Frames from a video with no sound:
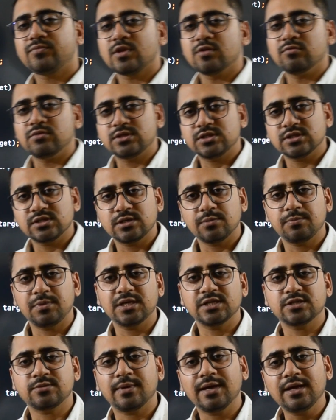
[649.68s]
which is
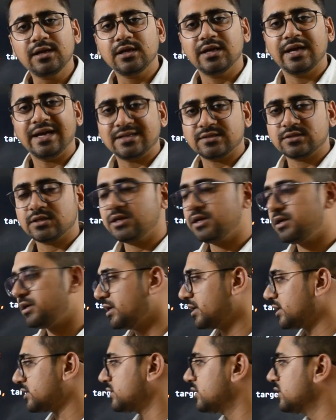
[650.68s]
replaced by answer
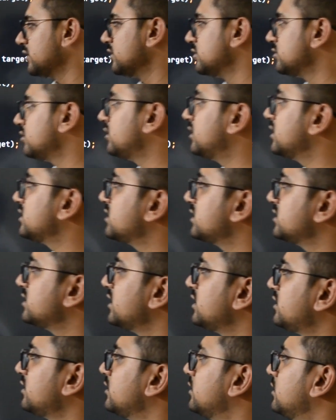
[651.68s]
index. So this is
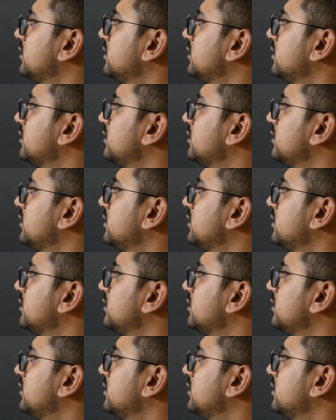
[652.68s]
it.